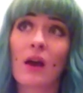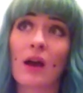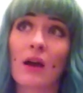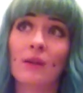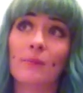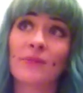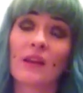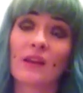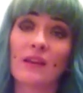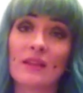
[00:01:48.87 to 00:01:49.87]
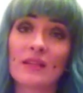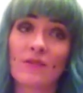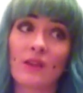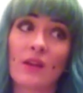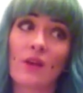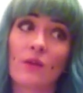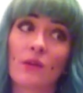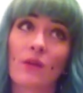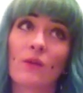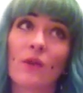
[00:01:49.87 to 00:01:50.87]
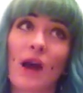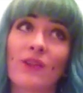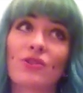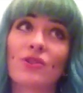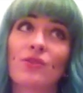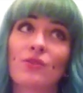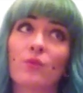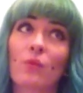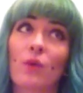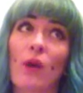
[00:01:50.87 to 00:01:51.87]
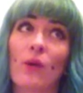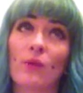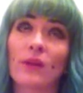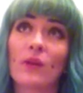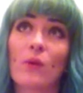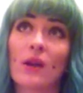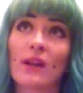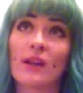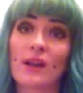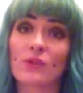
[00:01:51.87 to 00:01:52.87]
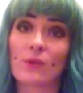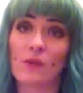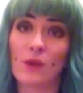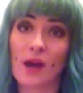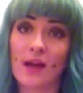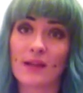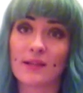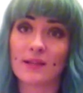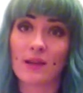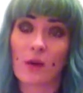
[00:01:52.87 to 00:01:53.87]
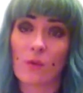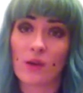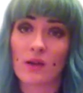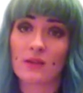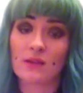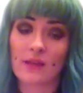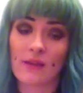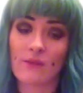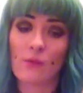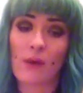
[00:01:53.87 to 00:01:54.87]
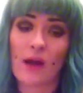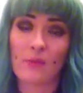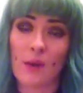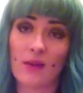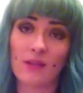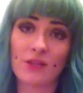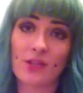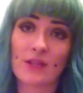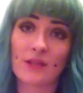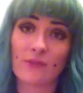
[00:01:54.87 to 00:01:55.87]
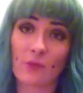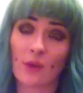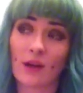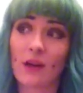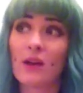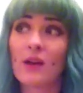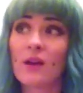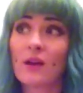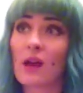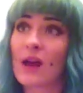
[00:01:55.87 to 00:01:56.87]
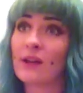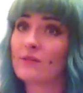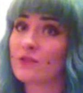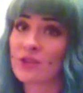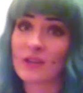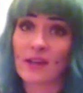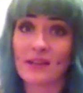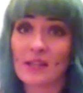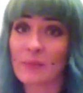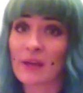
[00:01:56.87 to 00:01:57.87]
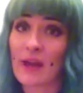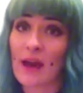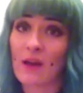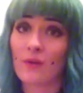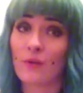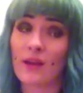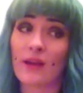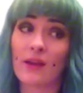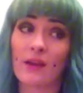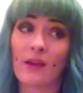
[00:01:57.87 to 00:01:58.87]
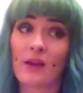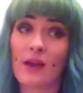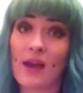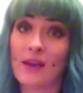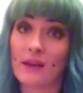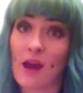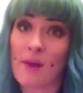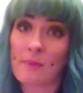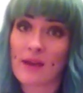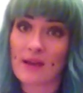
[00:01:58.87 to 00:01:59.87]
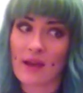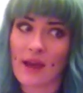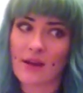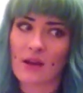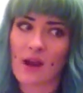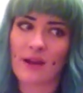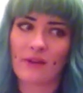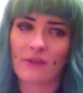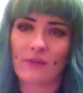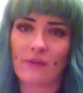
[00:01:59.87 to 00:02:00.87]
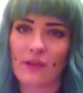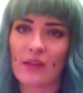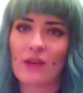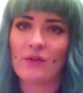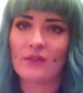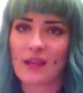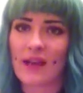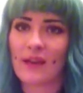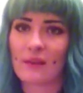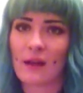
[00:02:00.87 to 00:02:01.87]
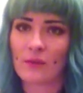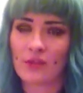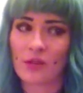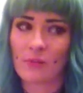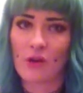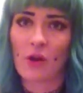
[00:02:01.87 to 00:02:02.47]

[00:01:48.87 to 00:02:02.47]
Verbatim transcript: Um, this video though, I just, I really want to connect with you guys, and I want to give you my apologies for kind of just like dipping out and, and not making any kind of a video saying that I was going to be